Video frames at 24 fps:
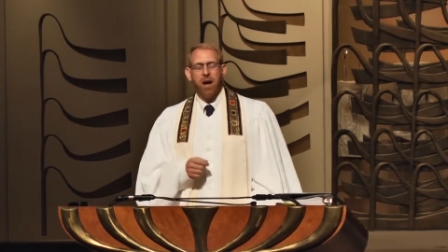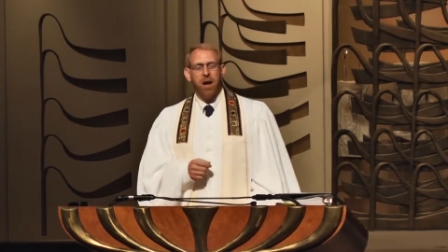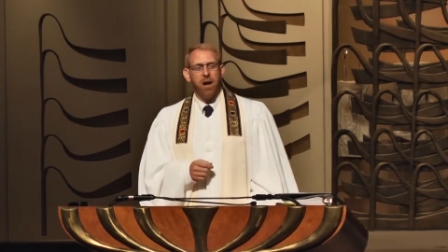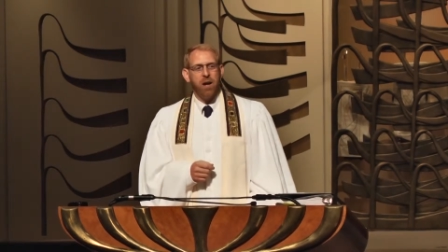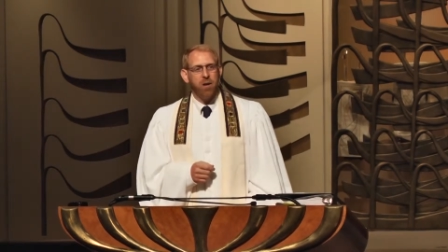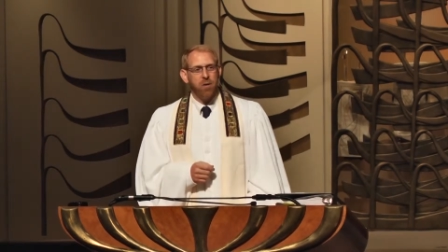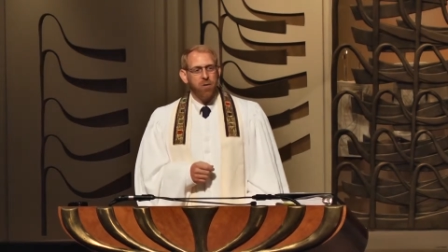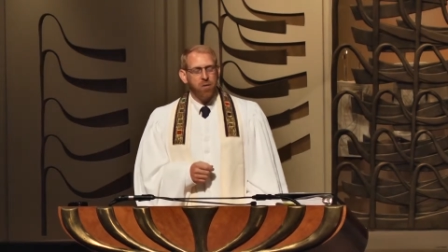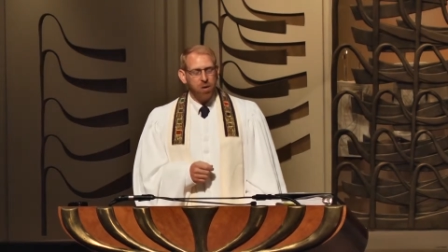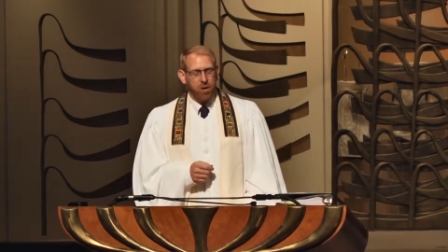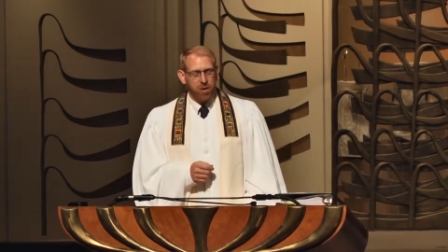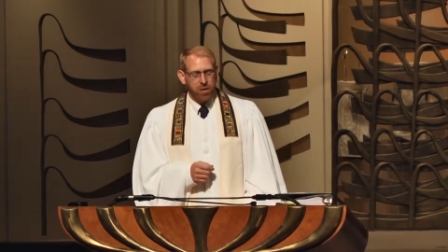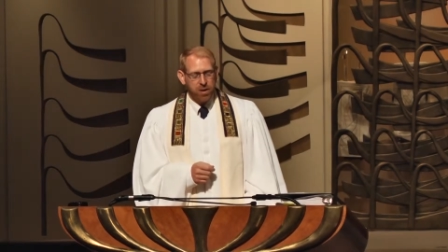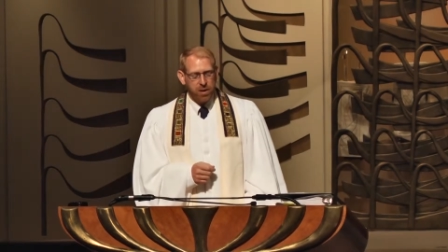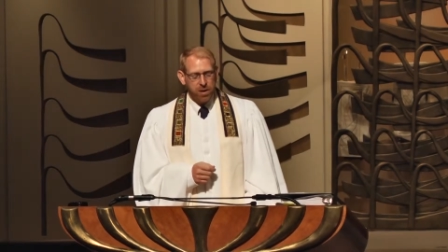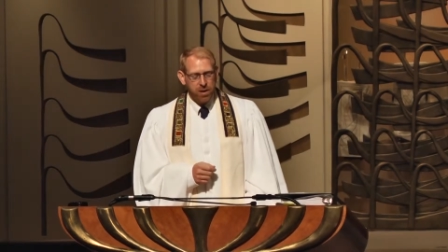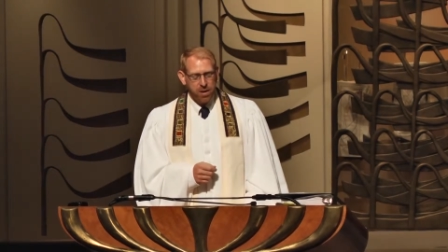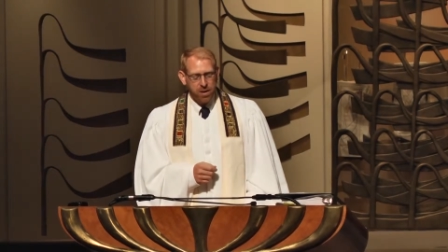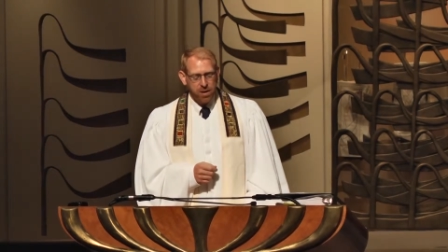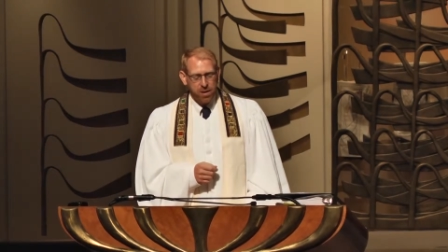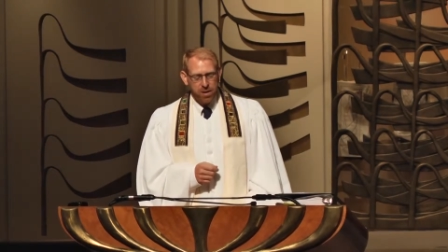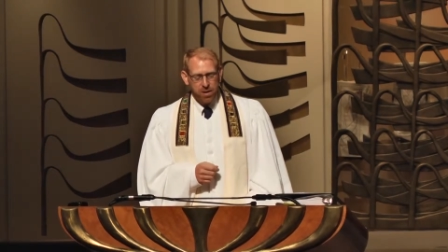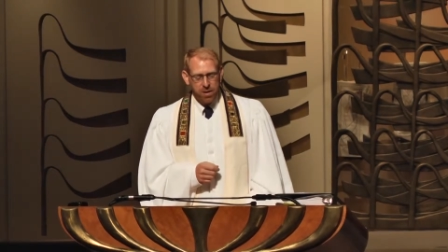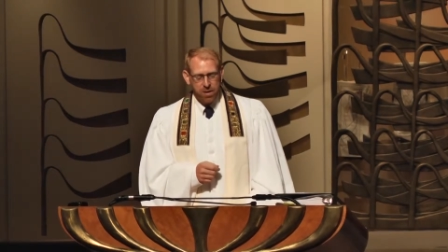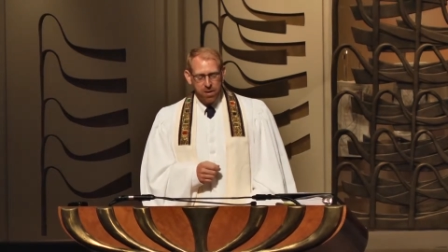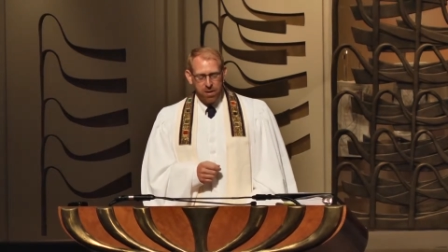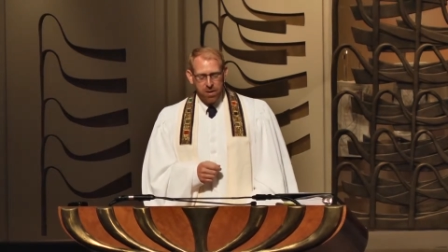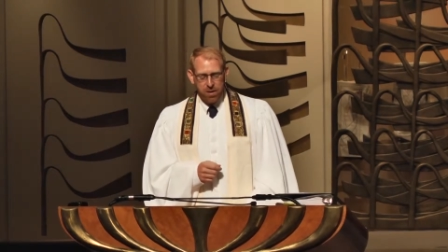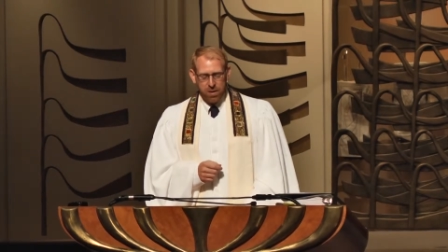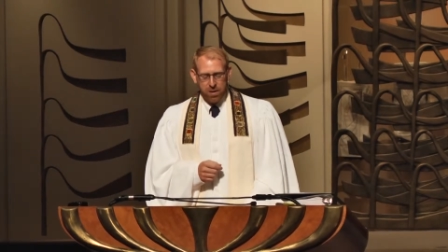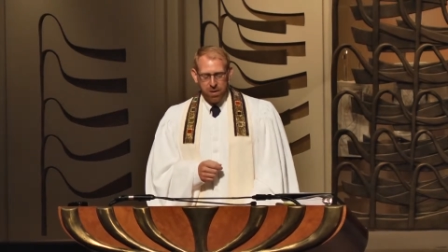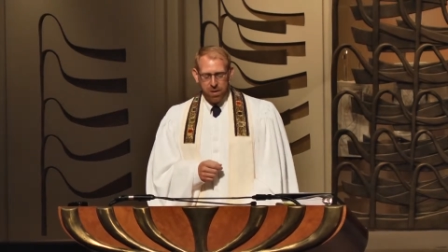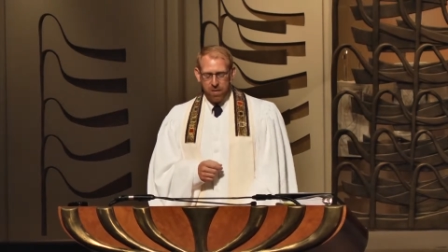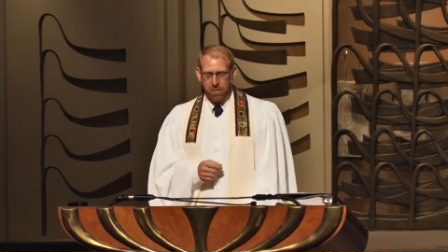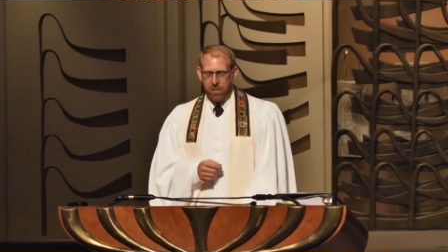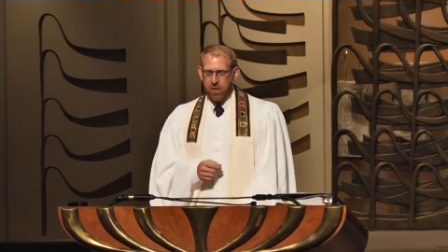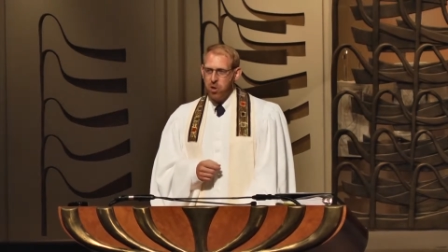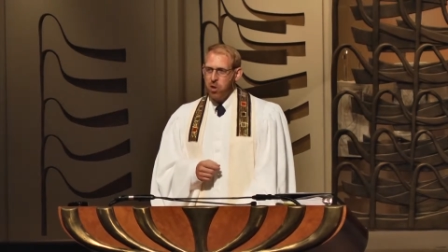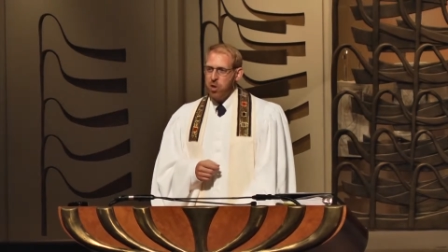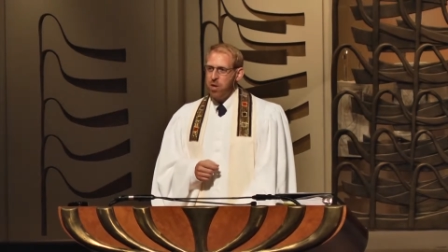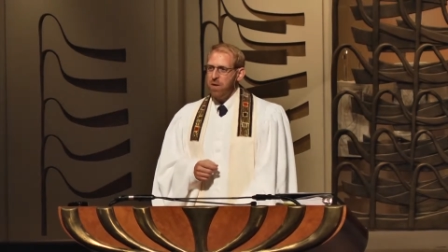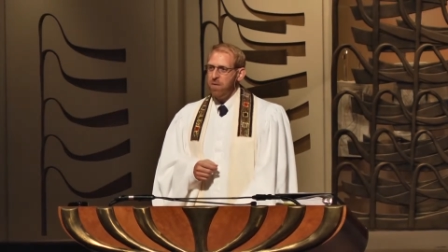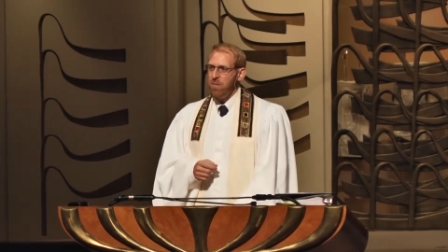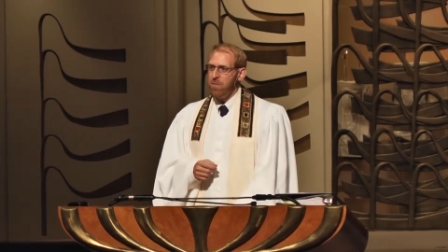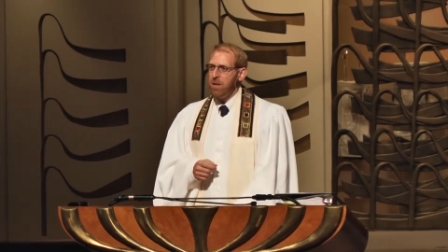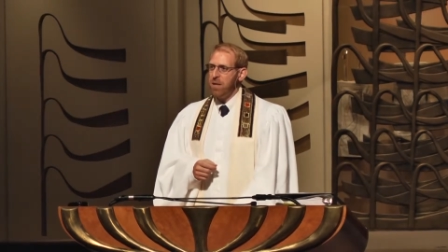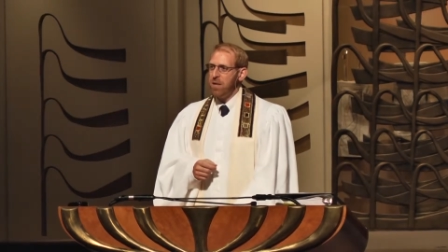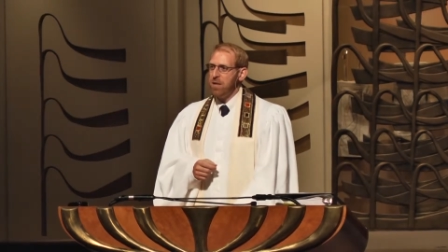hierarchy of
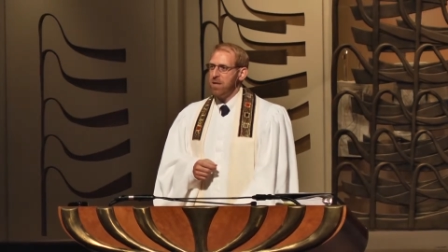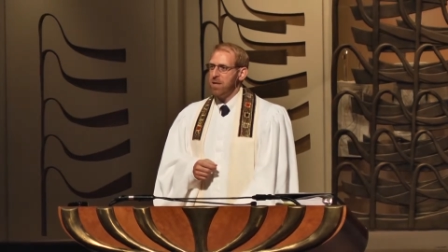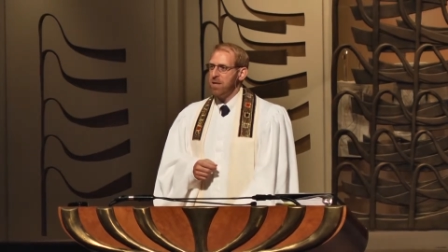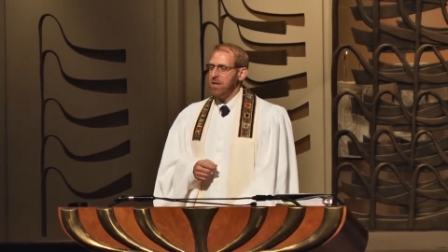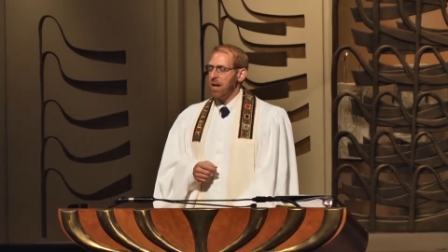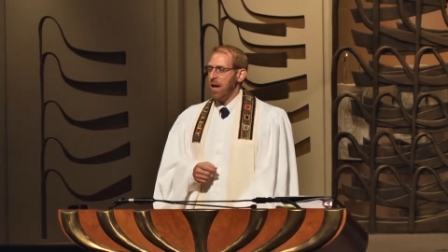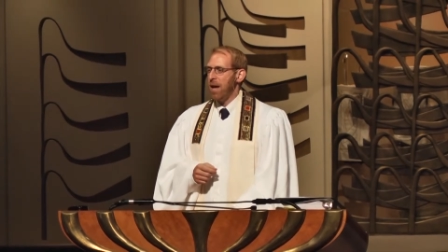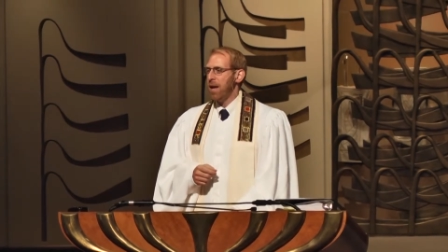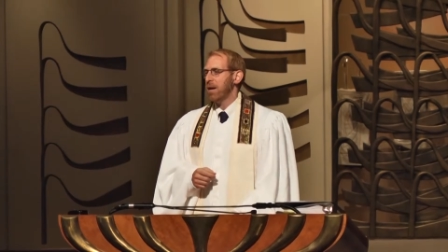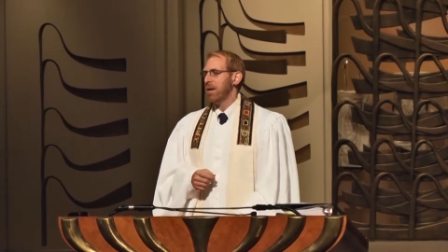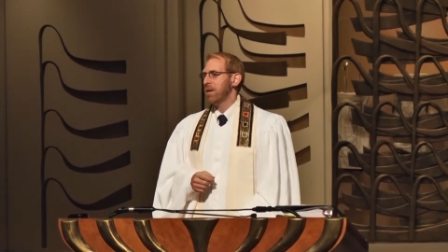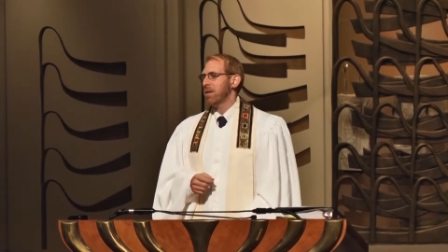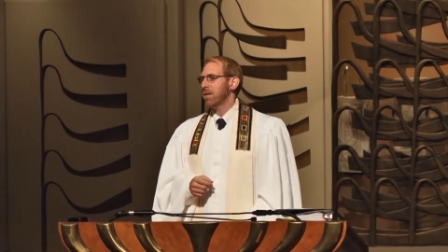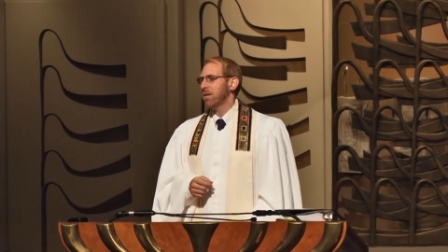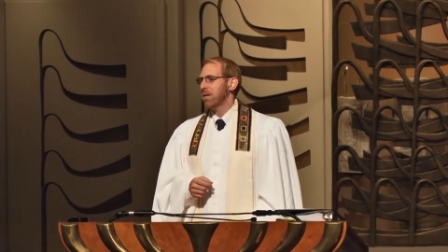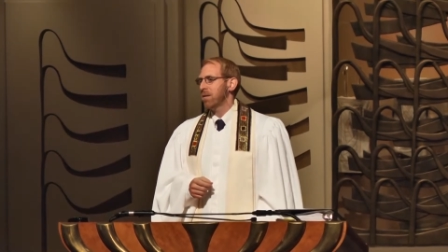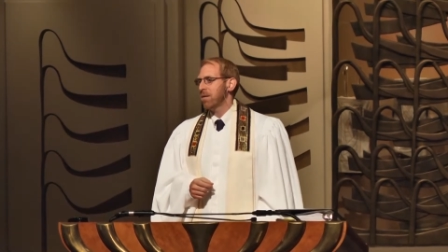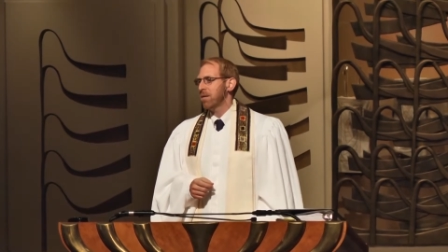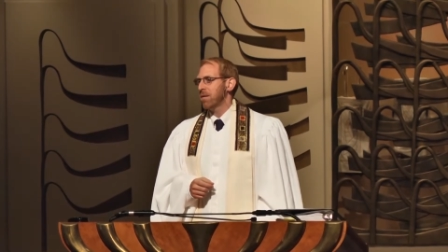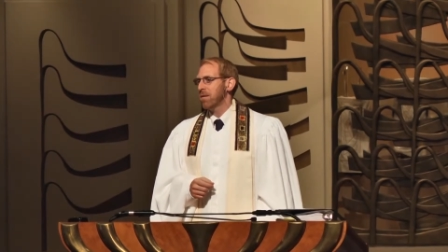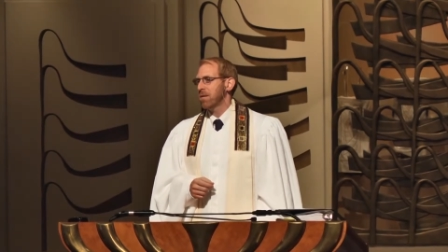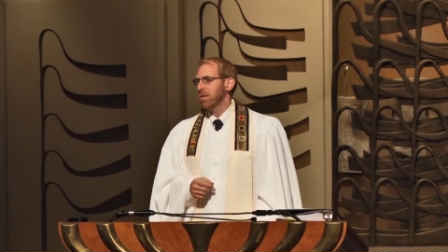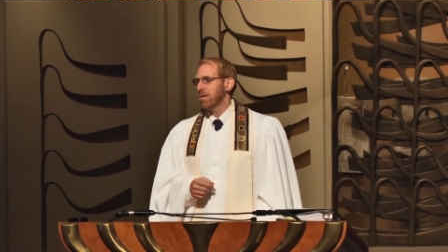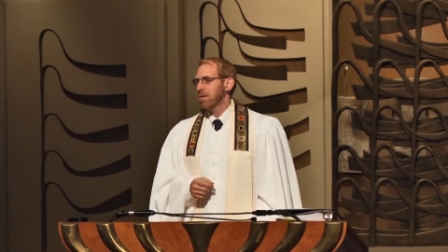achievement and status,